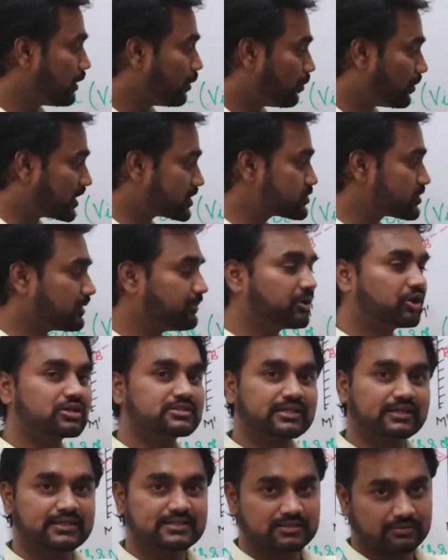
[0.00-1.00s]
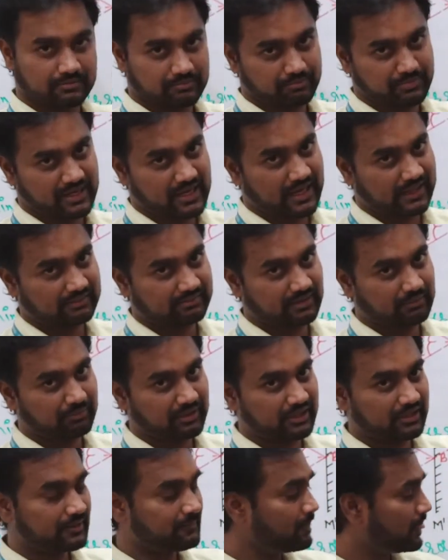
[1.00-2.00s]
Virtual because it is behind the
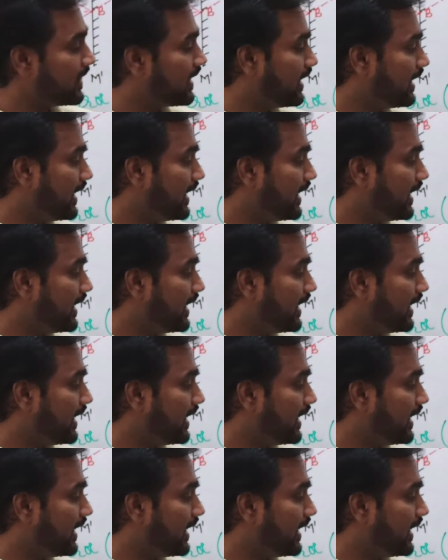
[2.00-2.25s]
mirror.